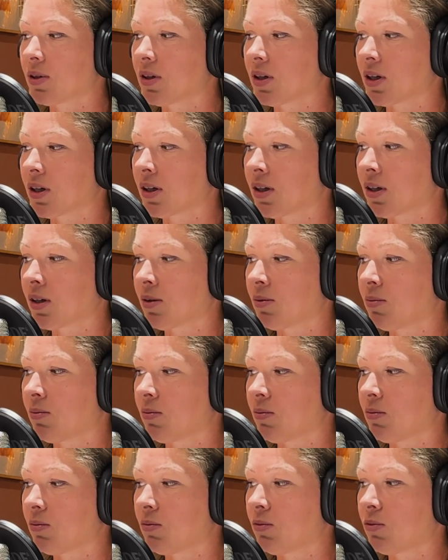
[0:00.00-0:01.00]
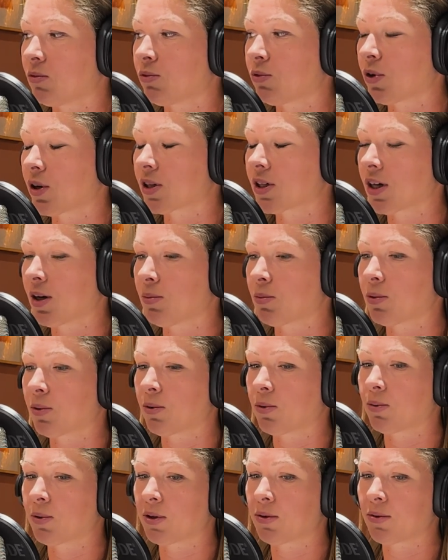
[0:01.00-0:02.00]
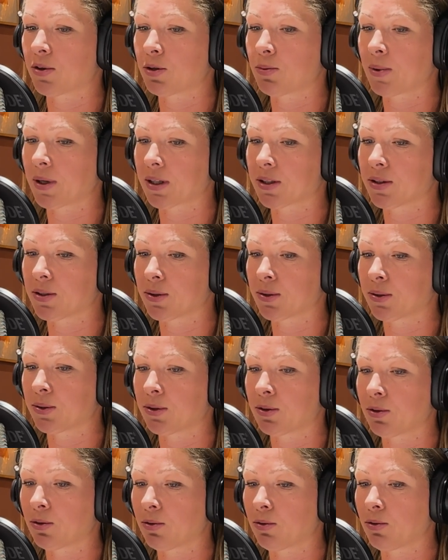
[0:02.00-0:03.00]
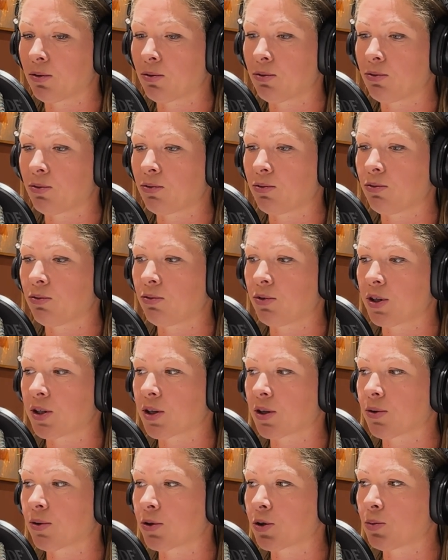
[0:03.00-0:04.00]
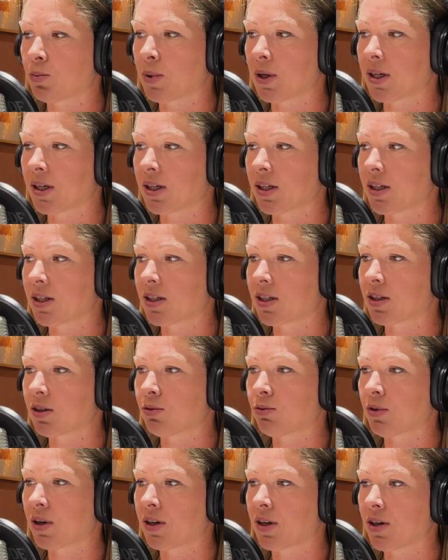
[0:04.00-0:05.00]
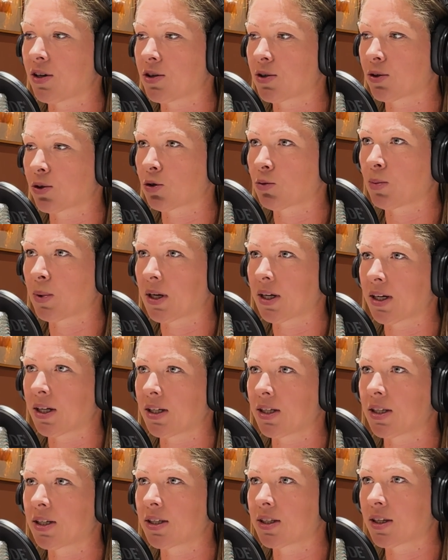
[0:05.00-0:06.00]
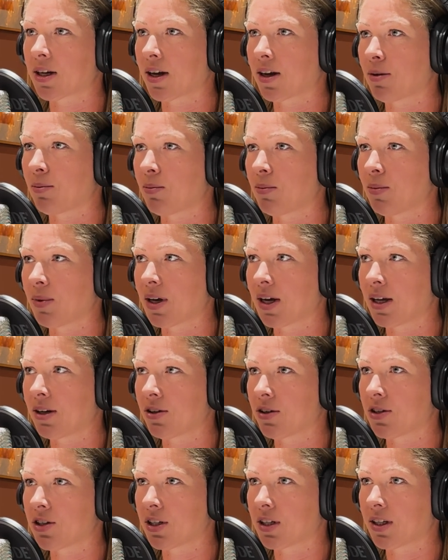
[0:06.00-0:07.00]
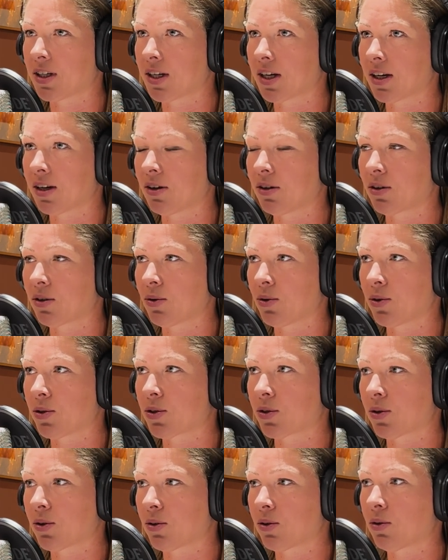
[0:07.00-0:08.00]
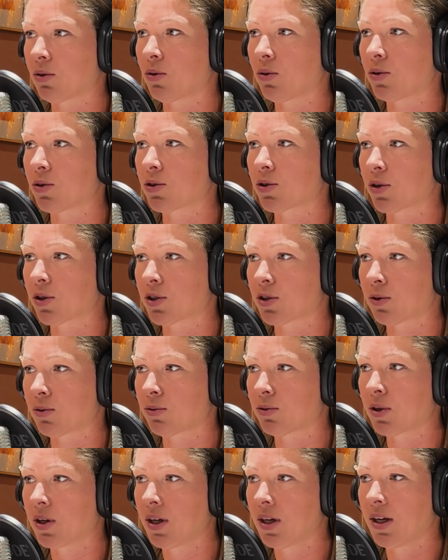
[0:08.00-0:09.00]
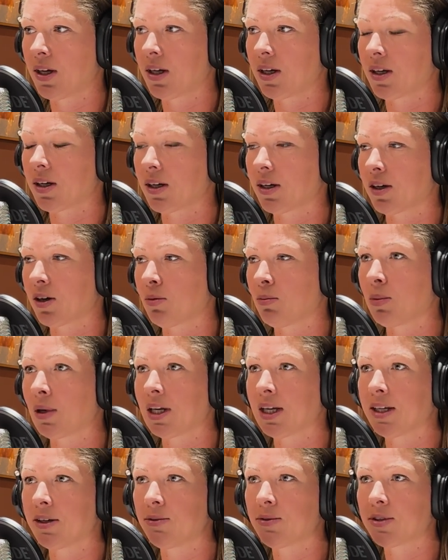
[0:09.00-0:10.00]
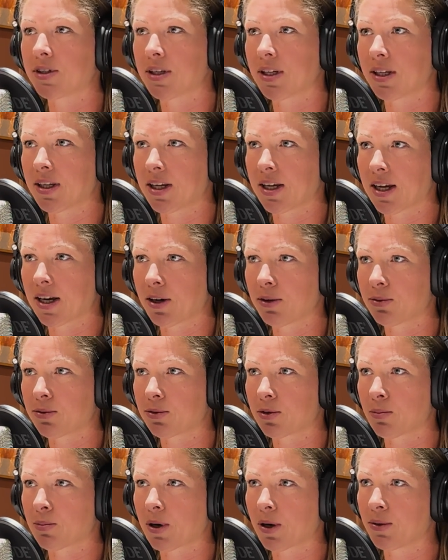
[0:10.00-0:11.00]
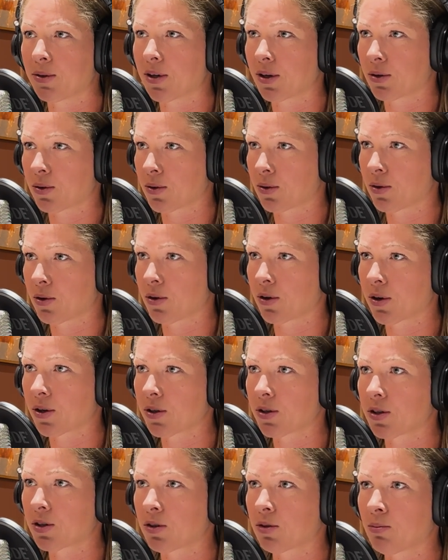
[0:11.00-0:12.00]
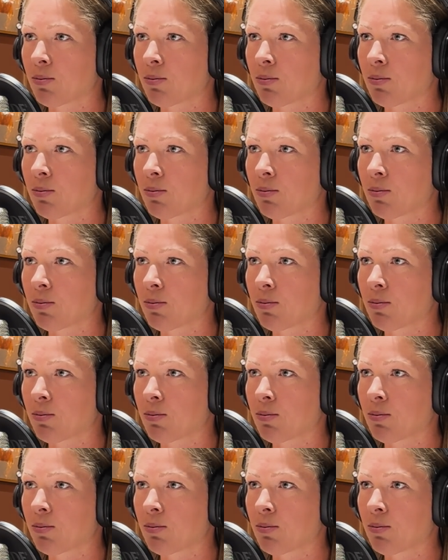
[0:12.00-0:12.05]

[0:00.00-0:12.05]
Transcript: For example, with respect to physical space, financial space, time, energy, and also all sorts of beliefs that they have about their own horse.